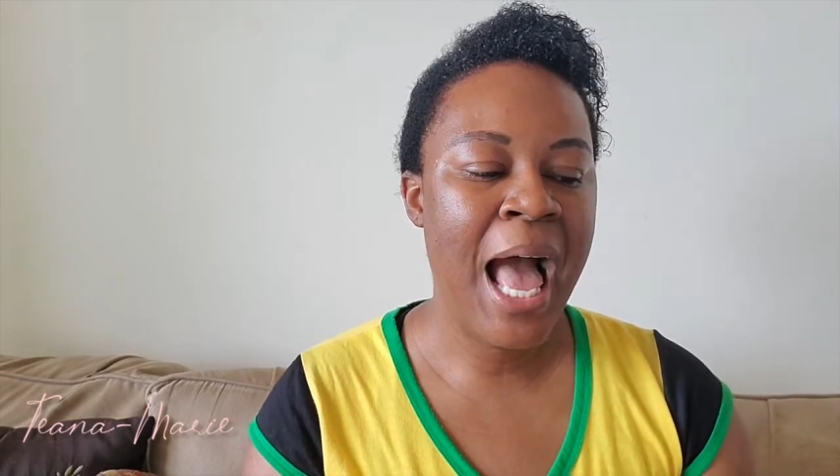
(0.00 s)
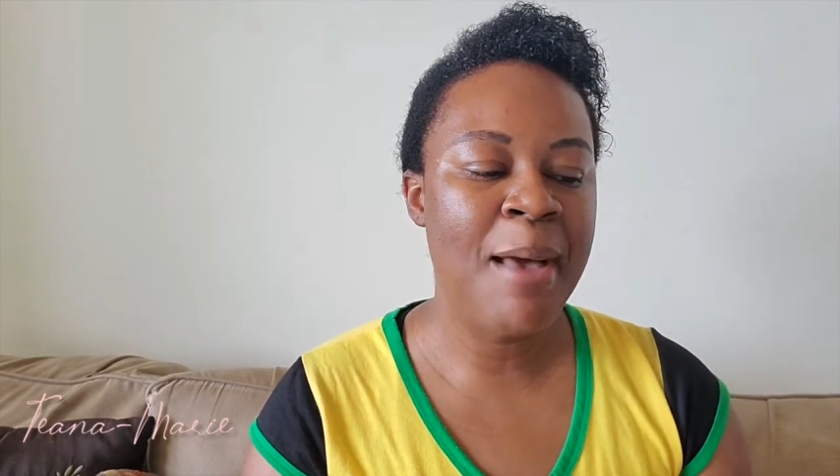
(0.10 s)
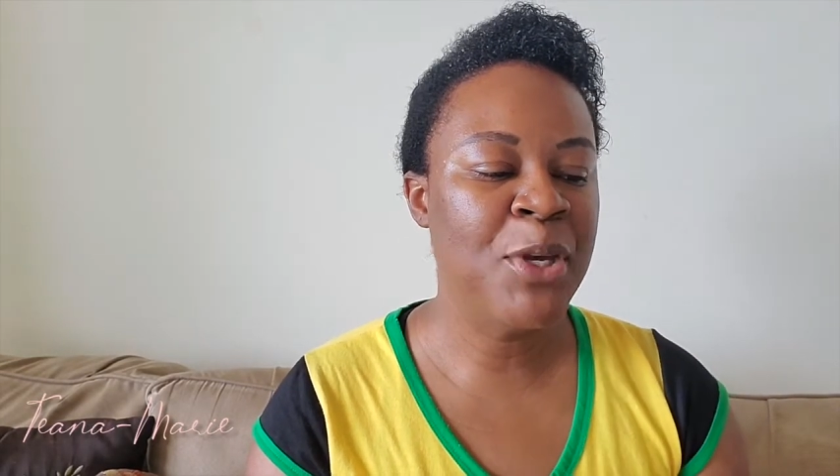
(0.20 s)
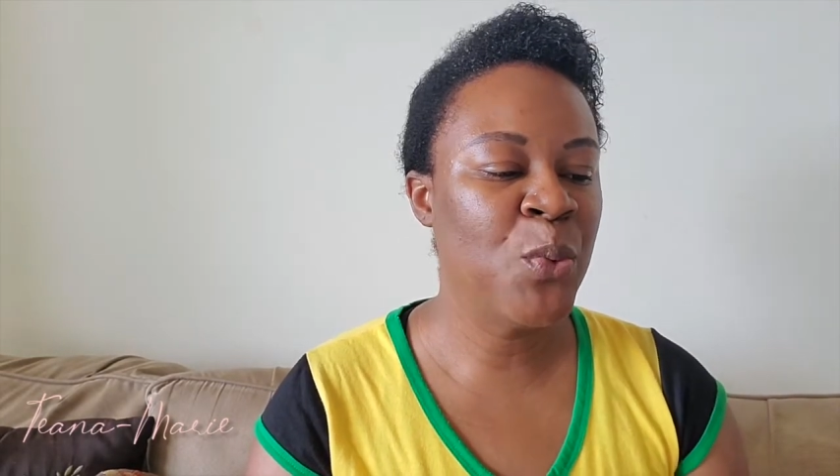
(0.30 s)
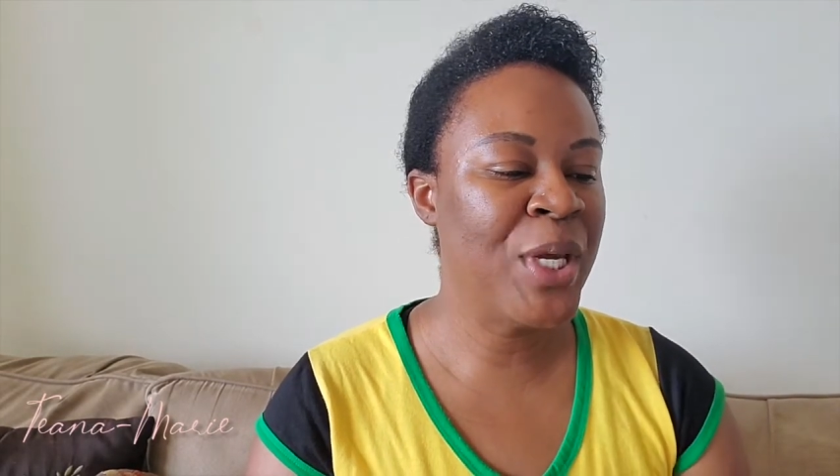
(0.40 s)

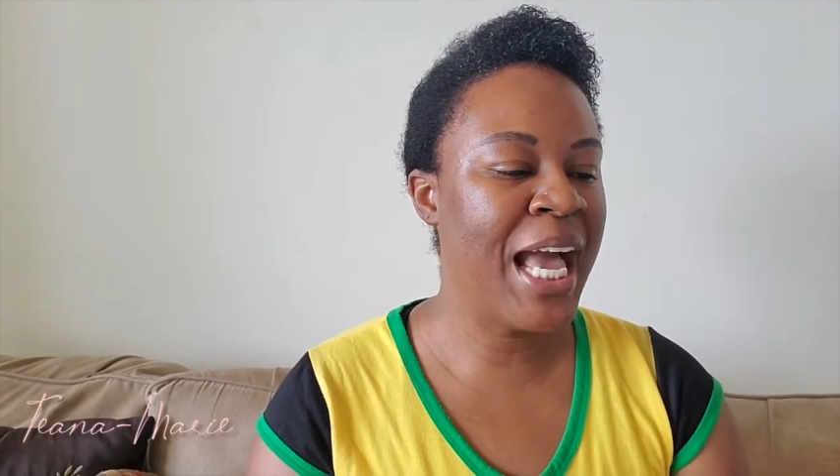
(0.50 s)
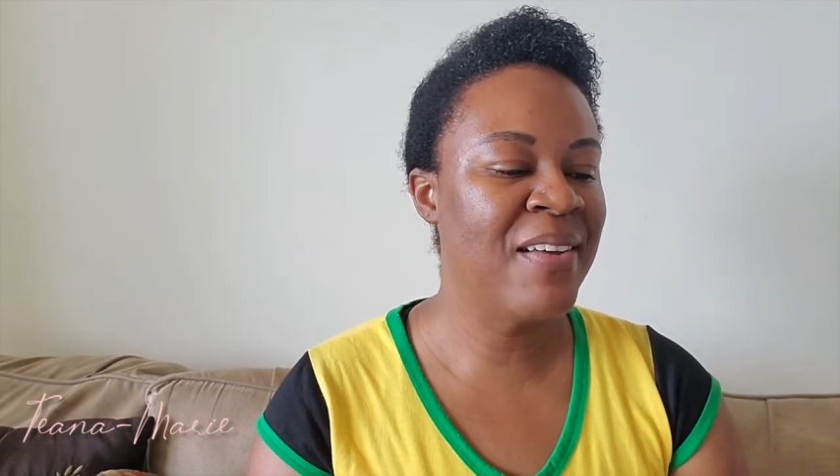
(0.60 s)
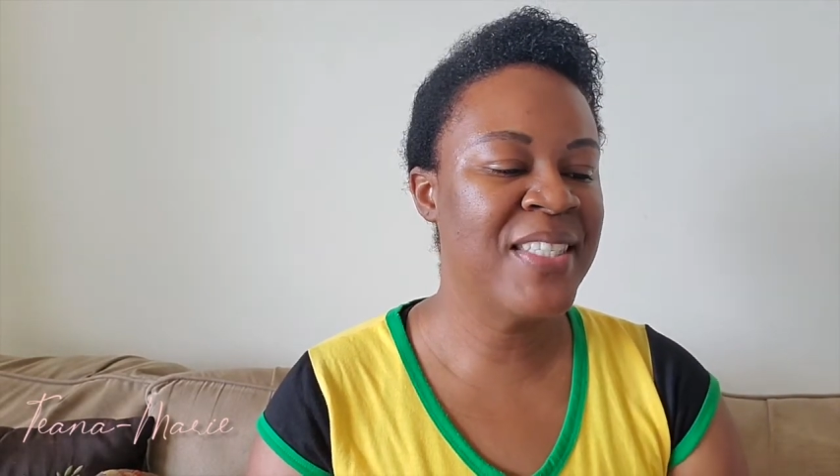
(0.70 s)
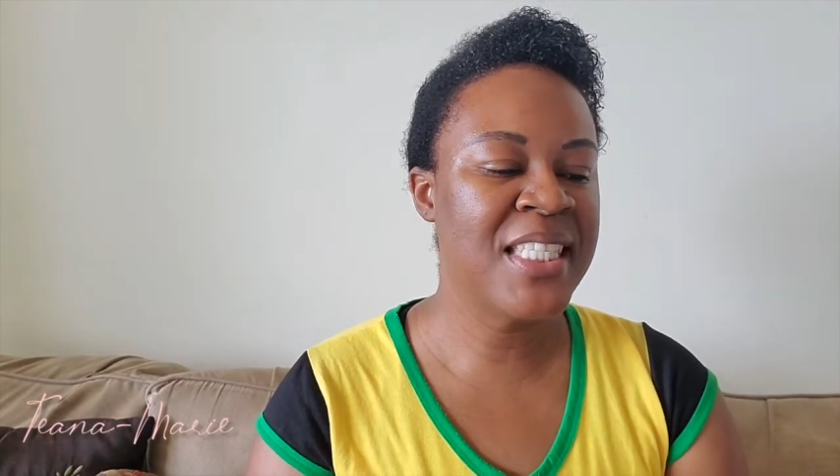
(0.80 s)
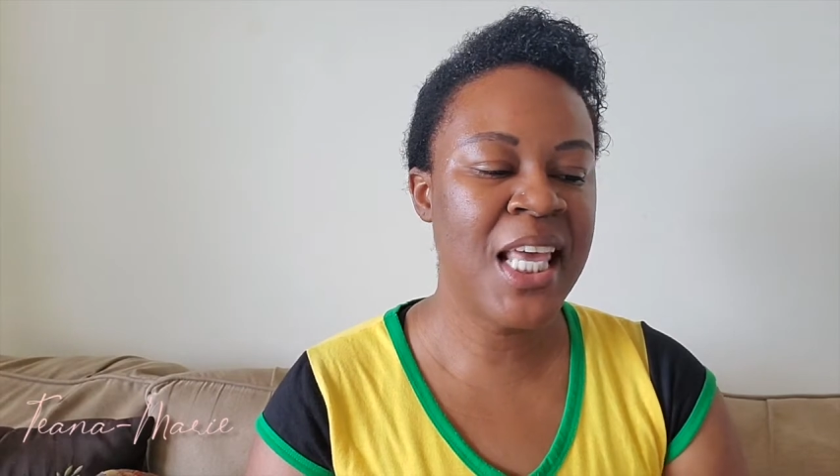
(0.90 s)
I mean, we
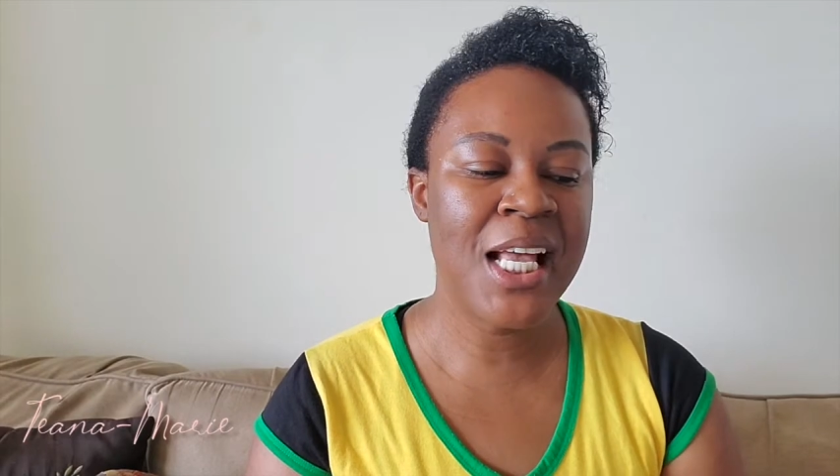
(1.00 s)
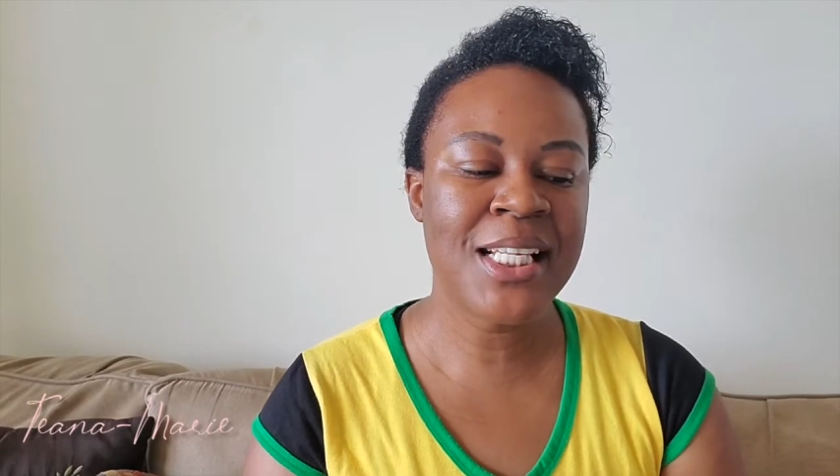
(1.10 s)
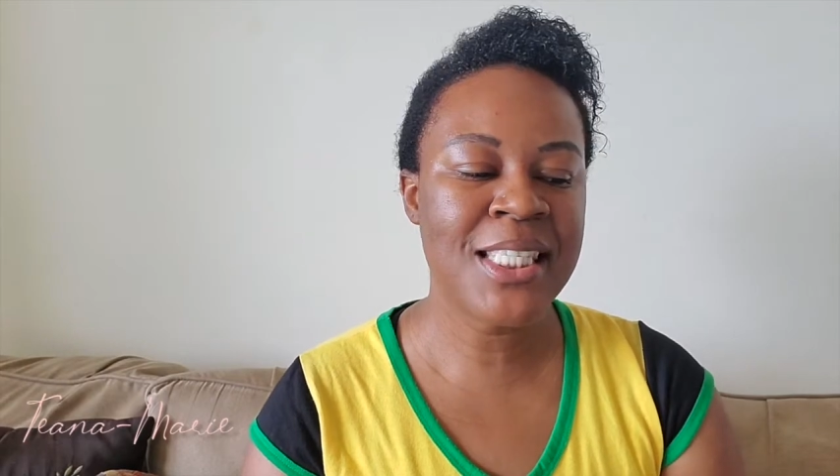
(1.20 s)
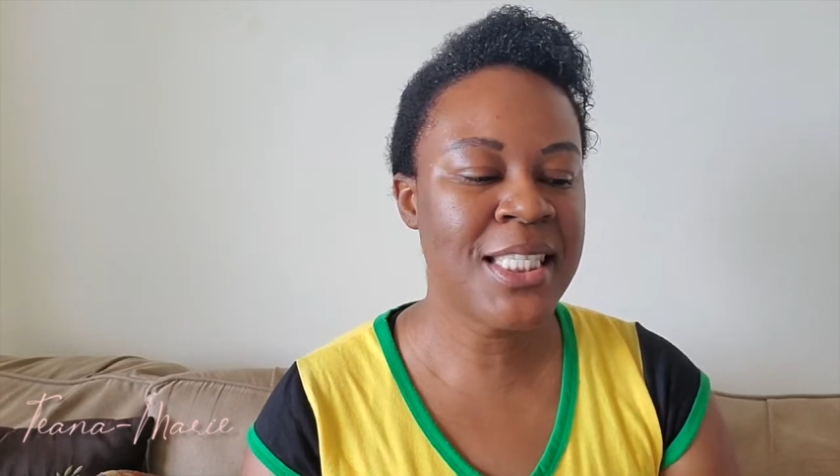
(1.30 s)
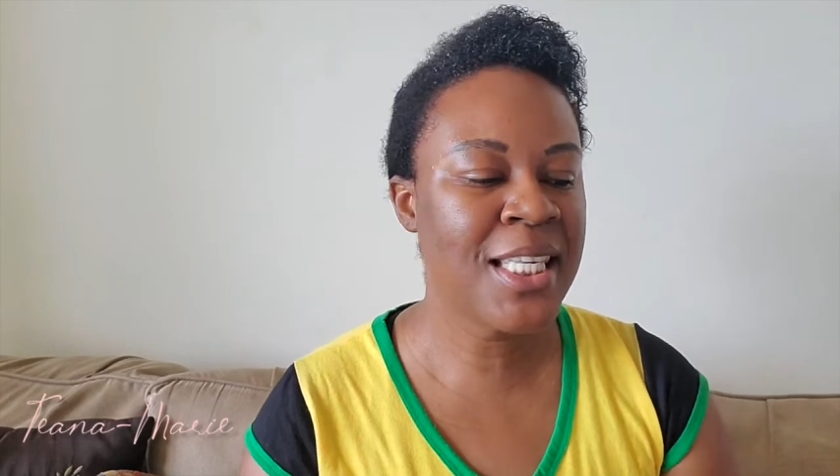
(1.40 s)
have six